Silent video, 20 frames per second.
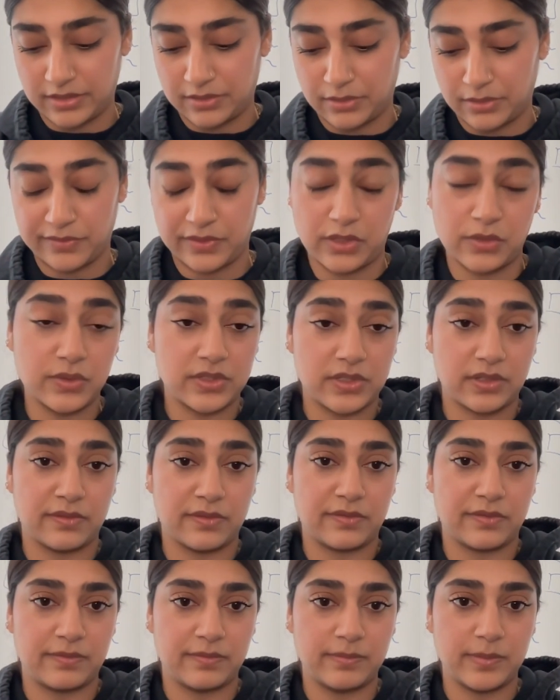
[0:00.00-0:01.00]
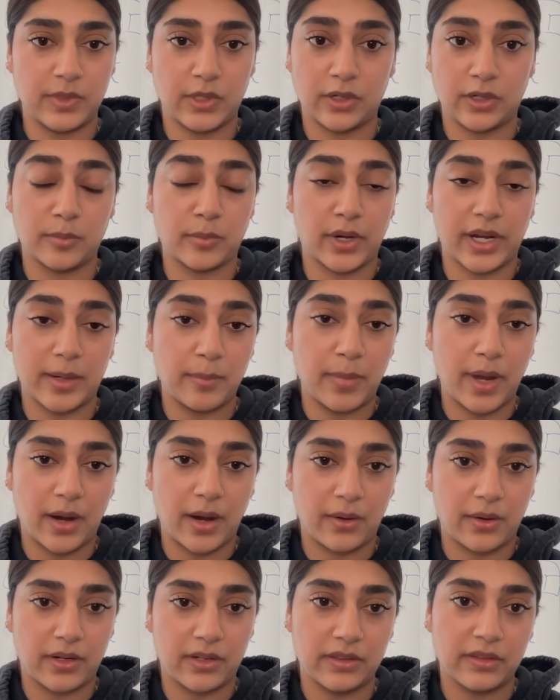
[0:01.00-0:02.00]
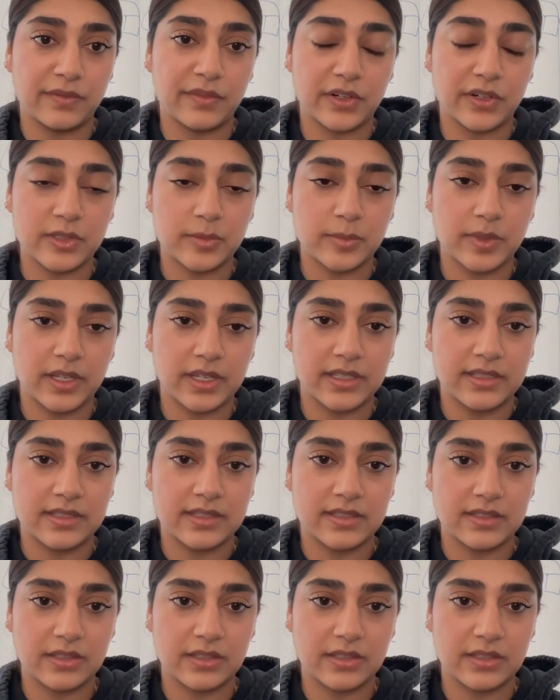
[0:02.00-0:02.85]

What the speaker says: of a use of your brain power in the first place.